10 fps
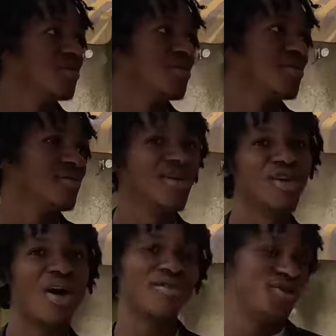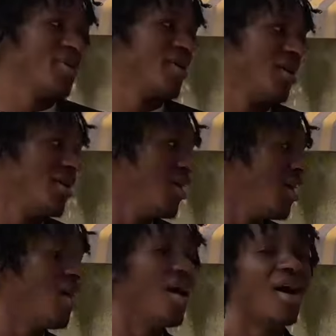No, only no, small,
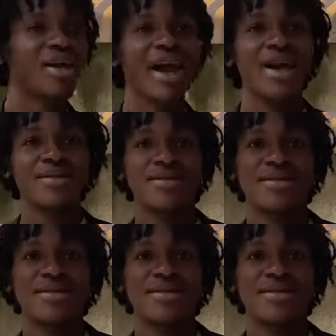only small okay. things.